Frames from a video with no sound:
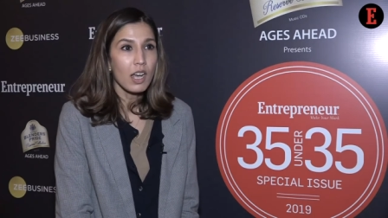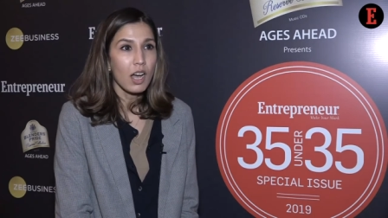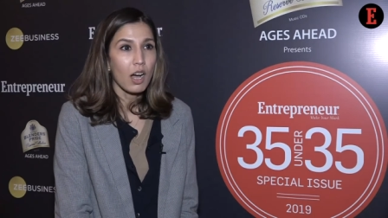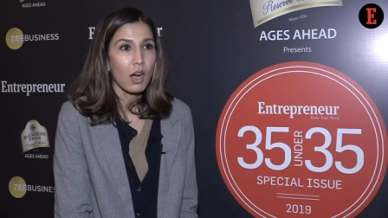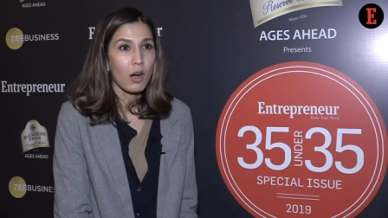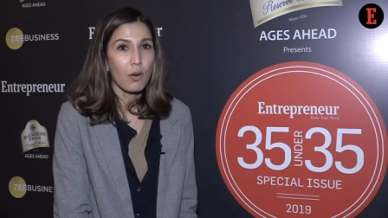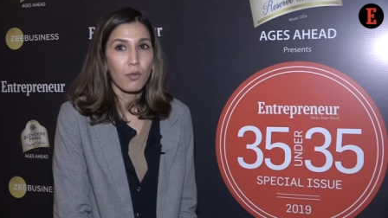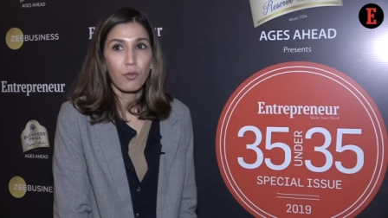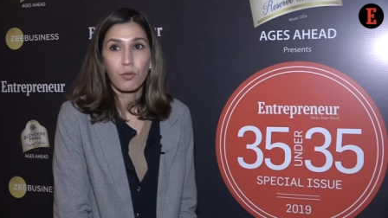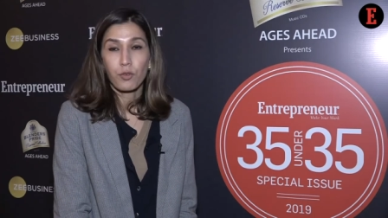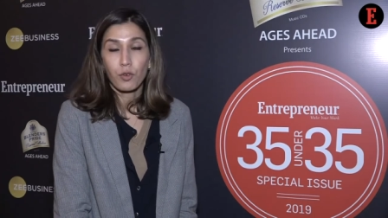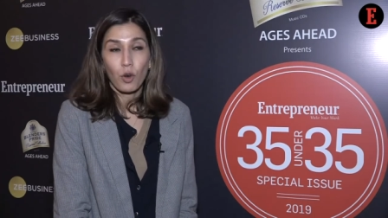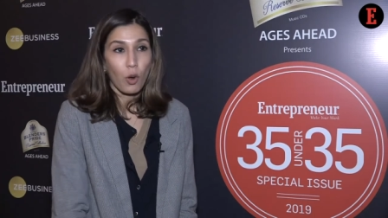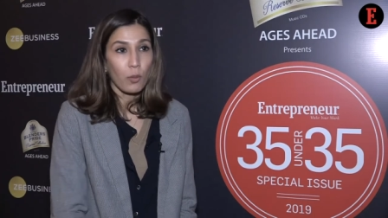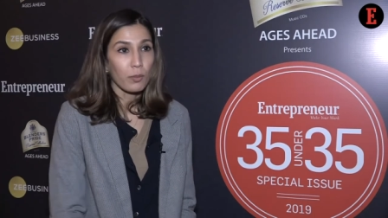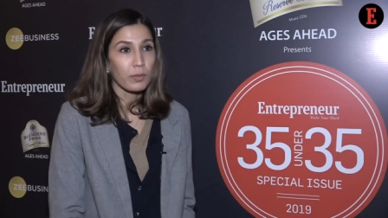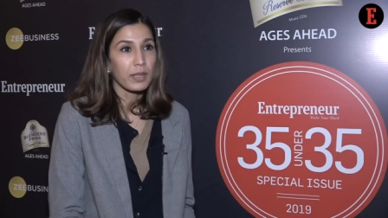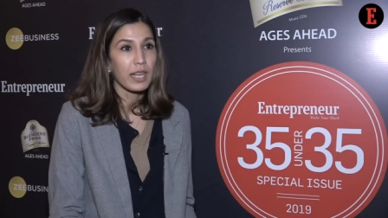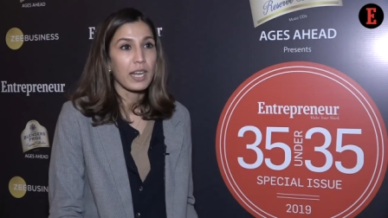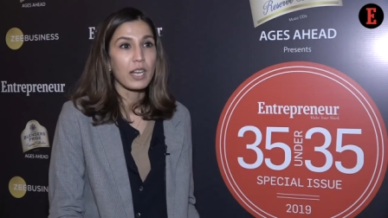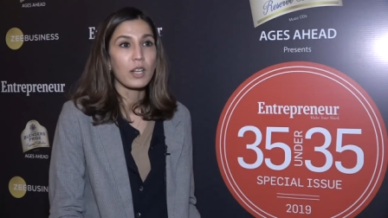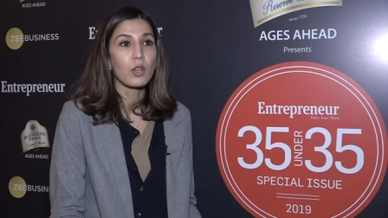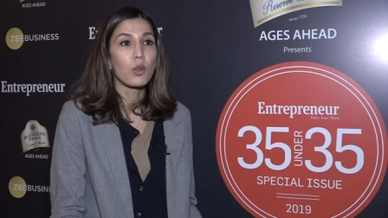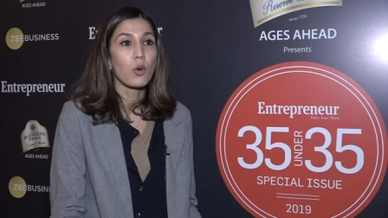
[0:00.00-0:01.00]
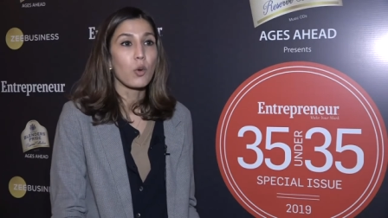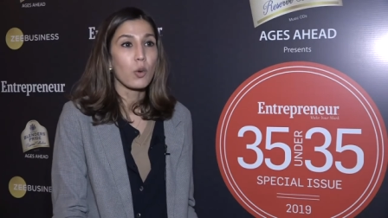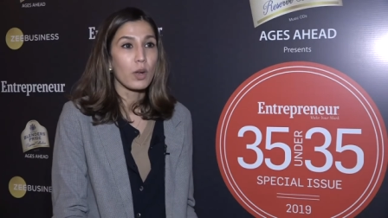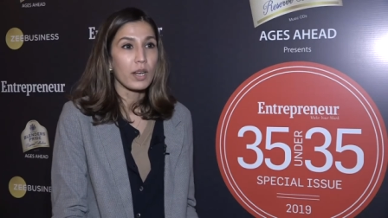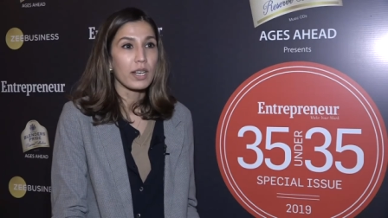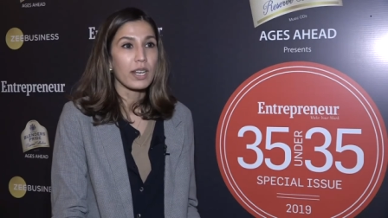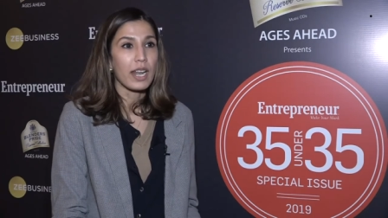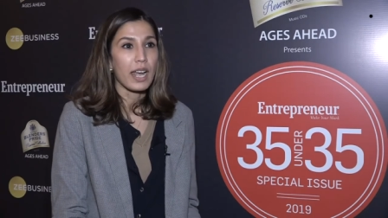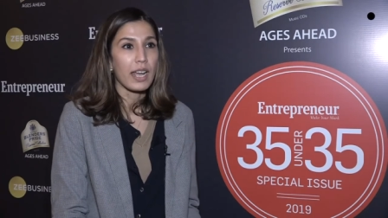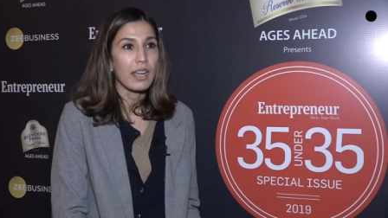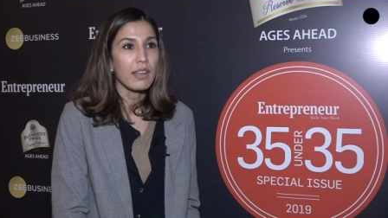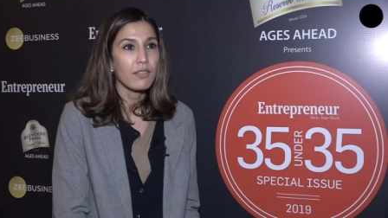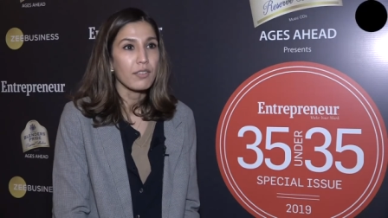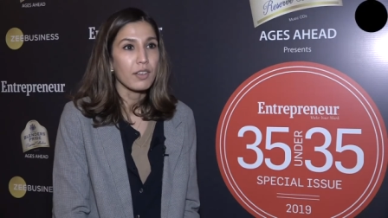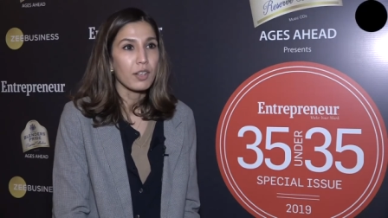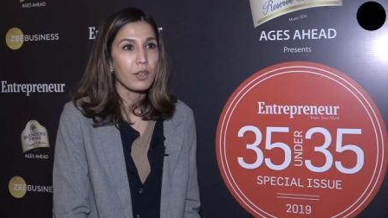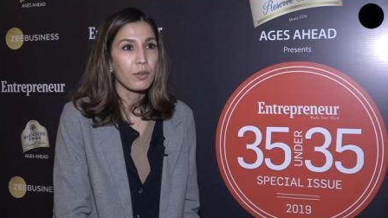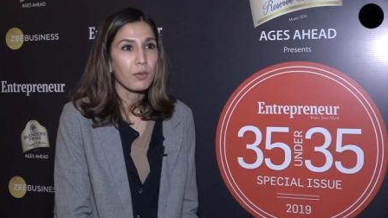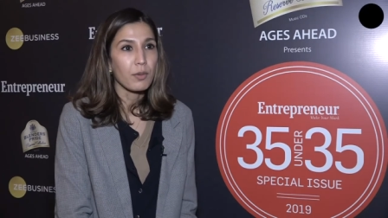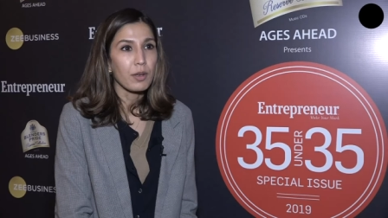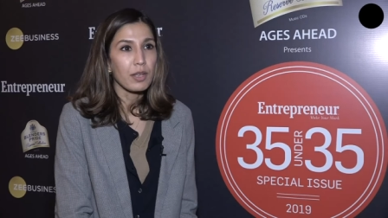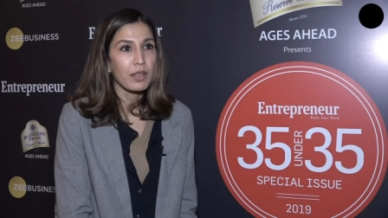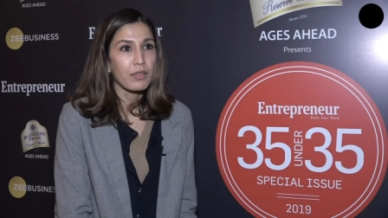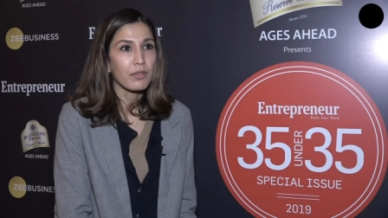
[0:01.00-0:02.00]
uh, from their local life,
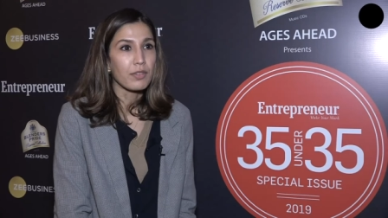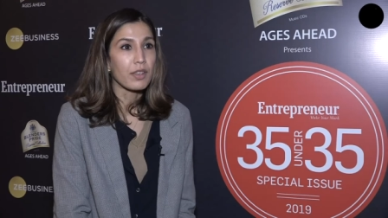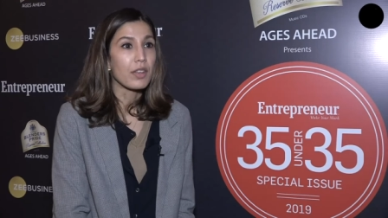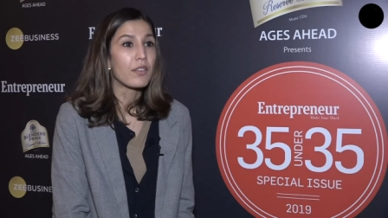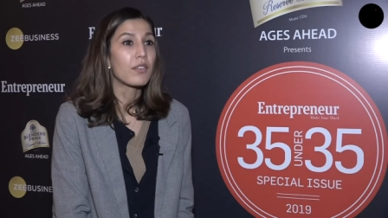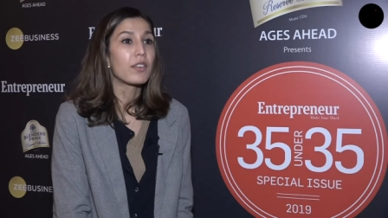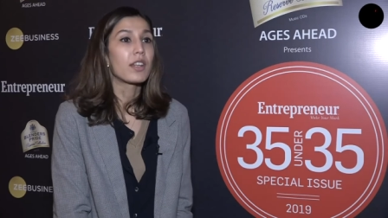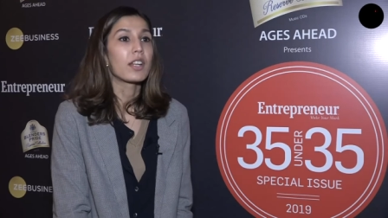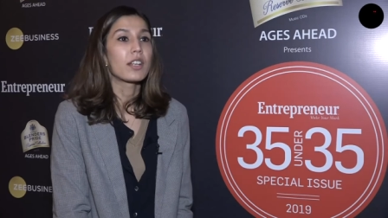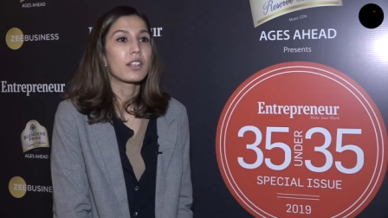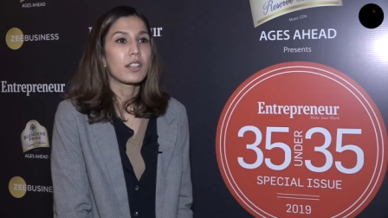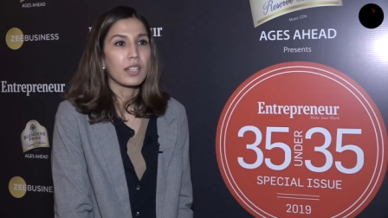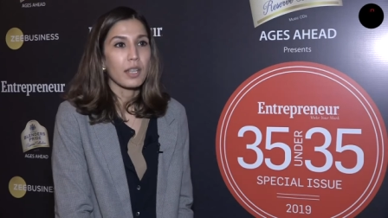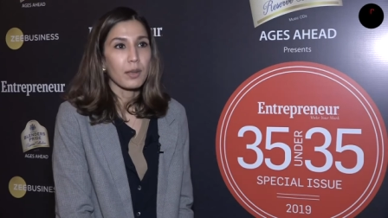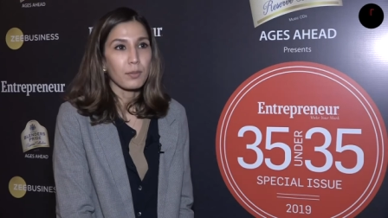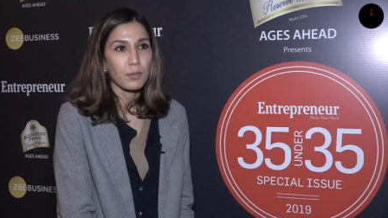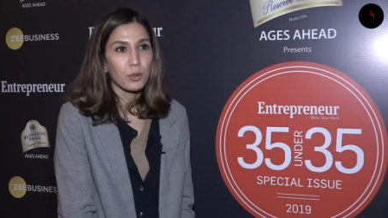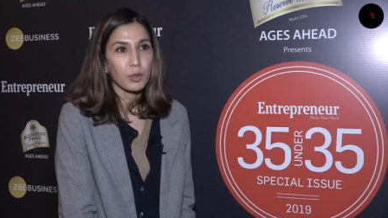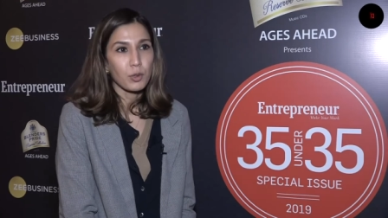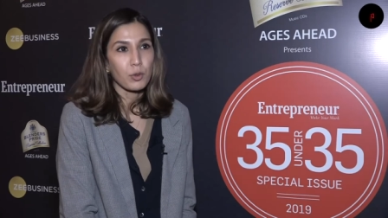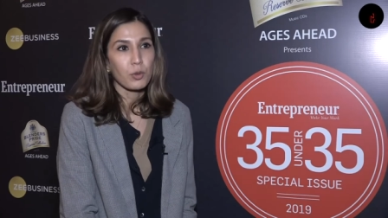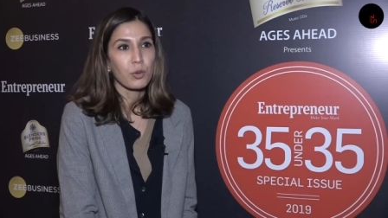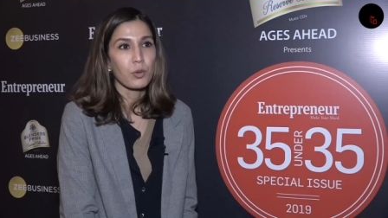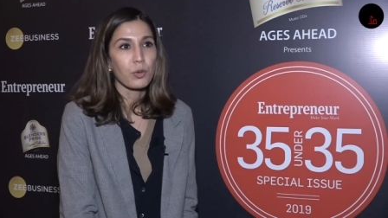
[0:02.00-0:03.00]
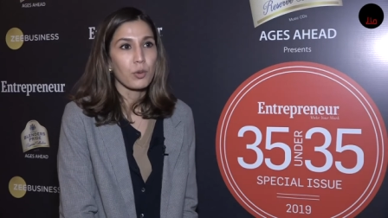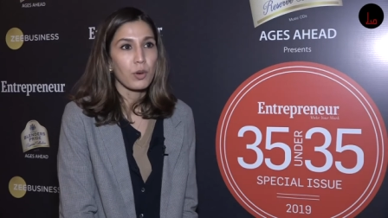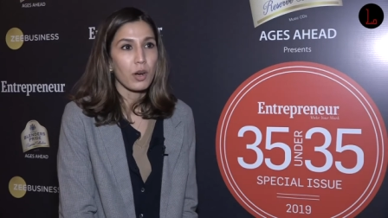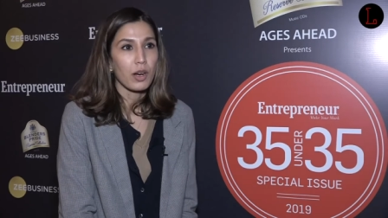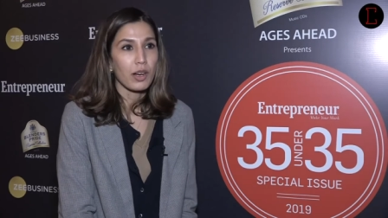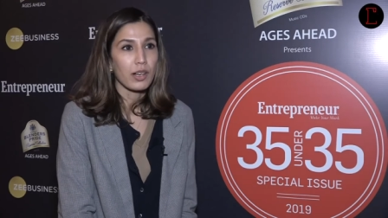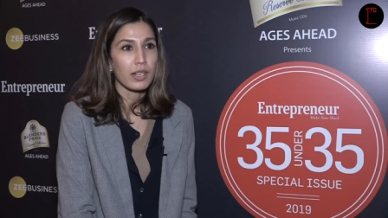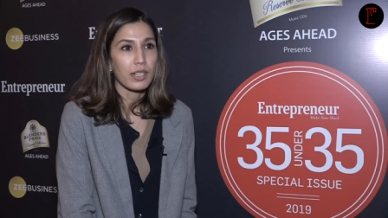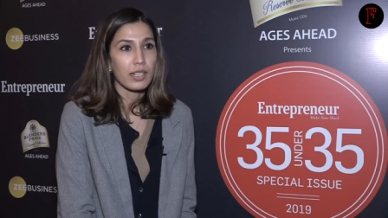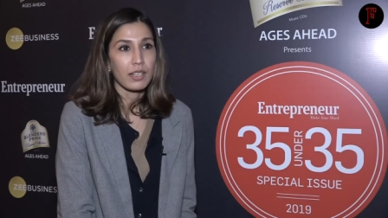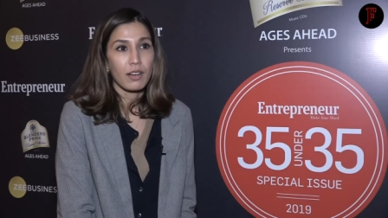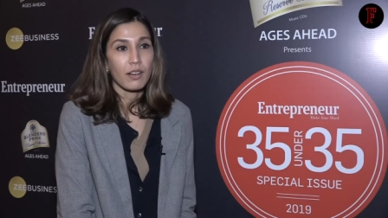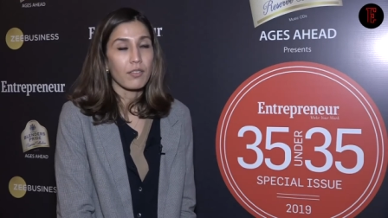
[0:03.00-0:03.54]
and we've given it to them through an,